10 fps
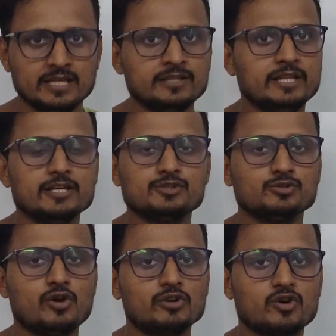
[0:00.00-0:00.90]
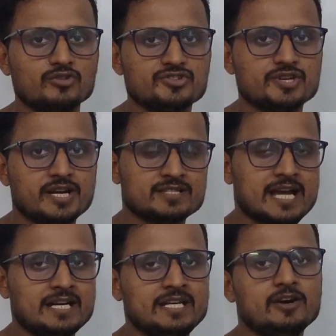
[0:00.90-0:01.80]
then they should not consider as
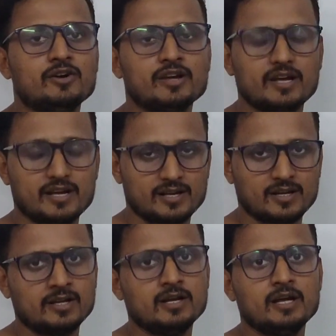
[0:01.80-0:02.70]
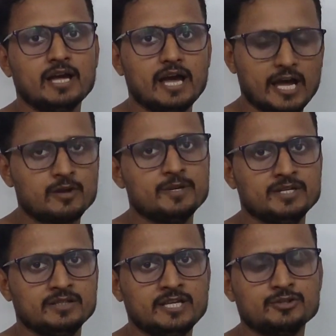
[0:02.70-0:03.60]
anti or aromatic.